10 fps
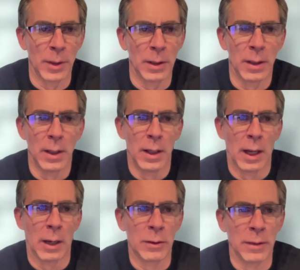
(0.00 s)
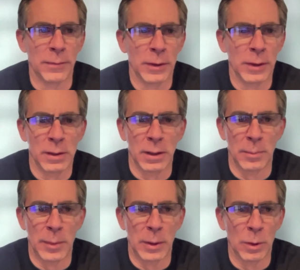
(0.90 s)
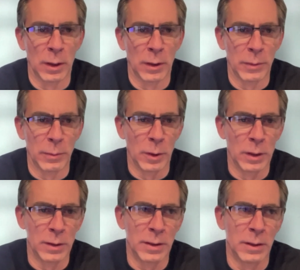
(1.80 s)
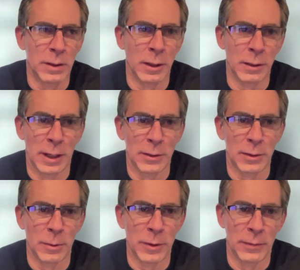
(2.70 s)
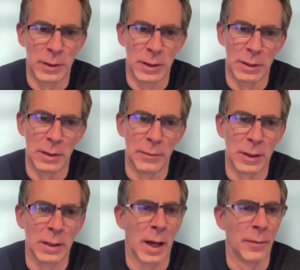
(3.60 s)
I mean, how different is it going to be? Where is your interaction with the FDA deviating?